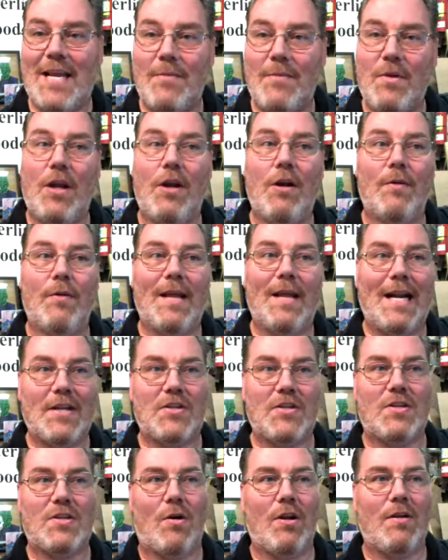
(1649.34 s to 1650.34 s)
year that I
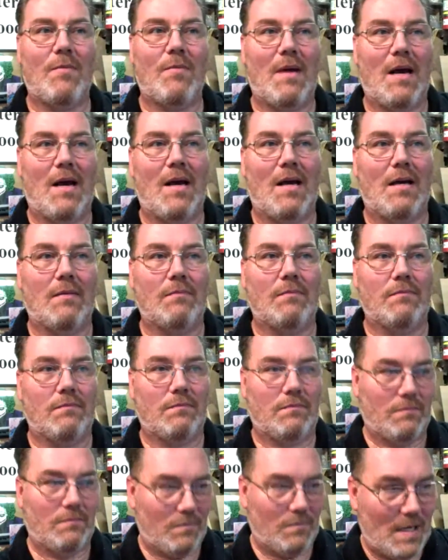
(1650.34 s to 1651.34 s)
started my,
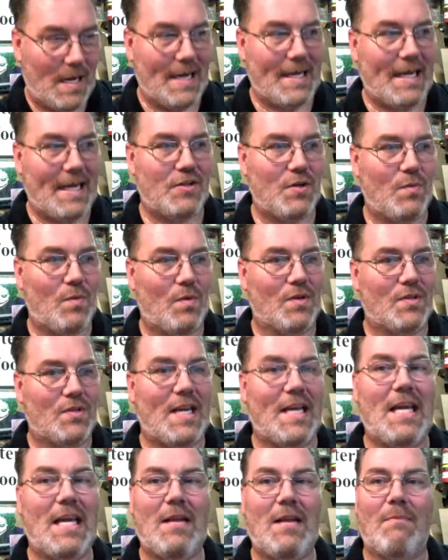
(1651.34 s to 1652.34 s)
I guess you want to say,
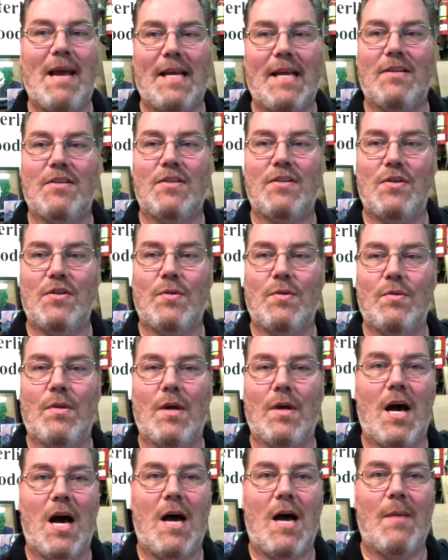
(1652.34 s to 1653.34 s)
getting back into the
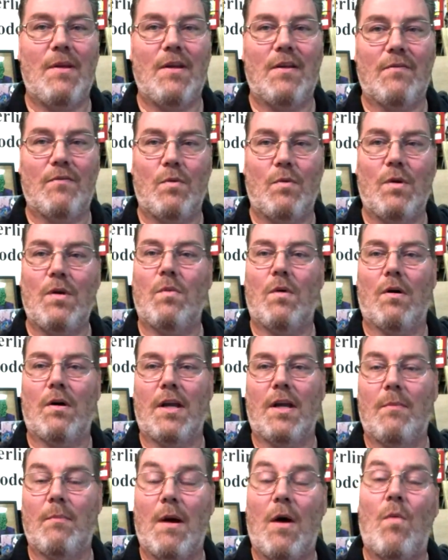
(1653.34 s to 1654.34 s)
hobby of
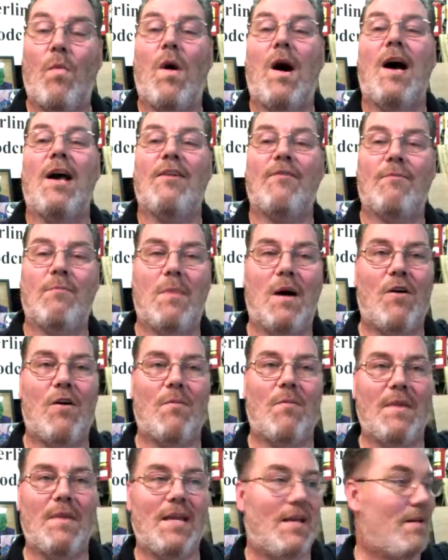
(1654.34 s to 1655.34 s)
woodworking, my wife bought
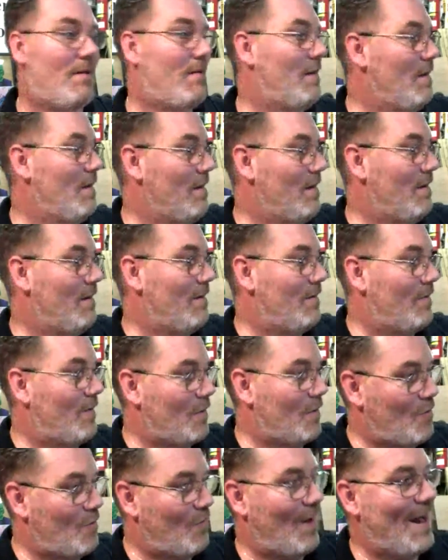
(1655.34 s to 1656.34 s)
me the
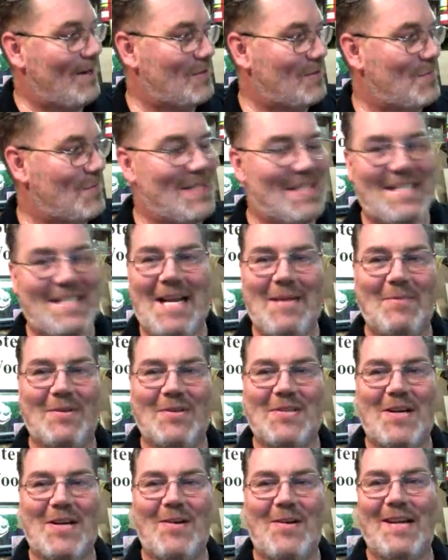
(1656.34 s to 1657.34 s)
Craftsman table
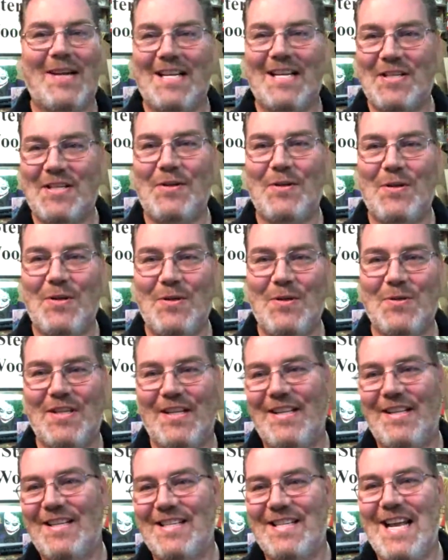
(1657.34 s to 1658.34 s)
saw that I still use to
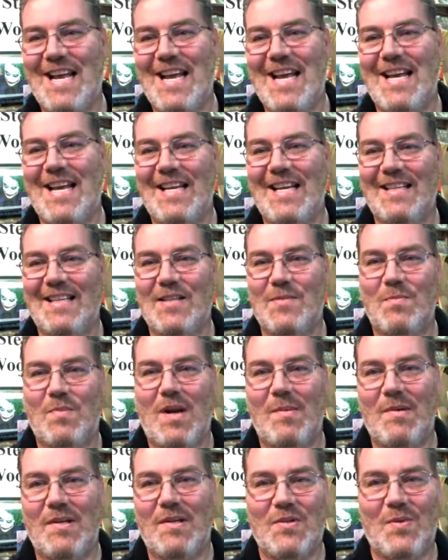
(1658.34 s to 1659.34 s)
this day. It's
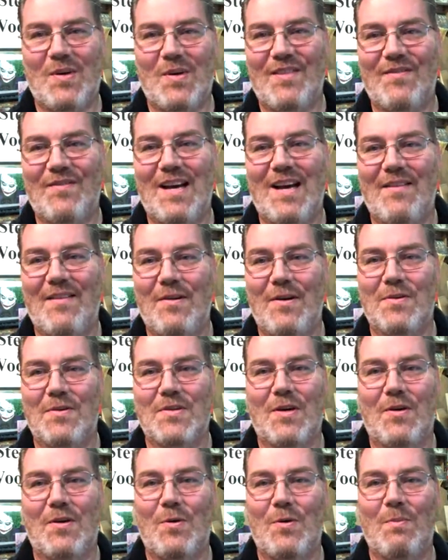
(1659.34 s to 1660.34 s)
probably 25 years
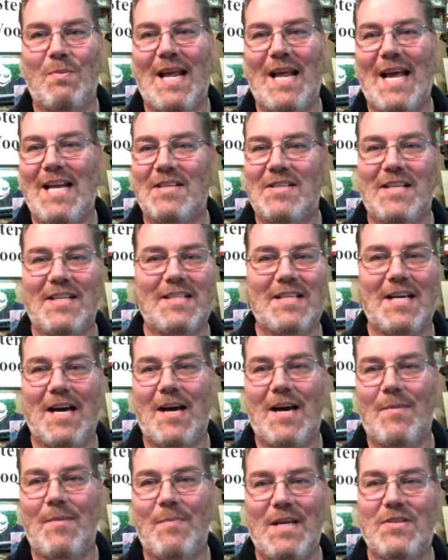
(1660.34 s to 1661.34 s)
old, plastic
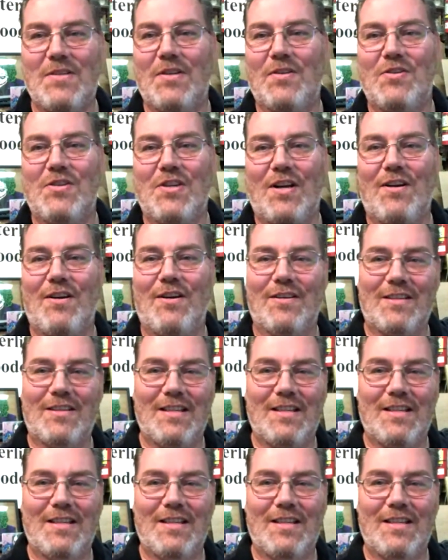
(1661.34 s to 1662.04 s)
top, piece of junk.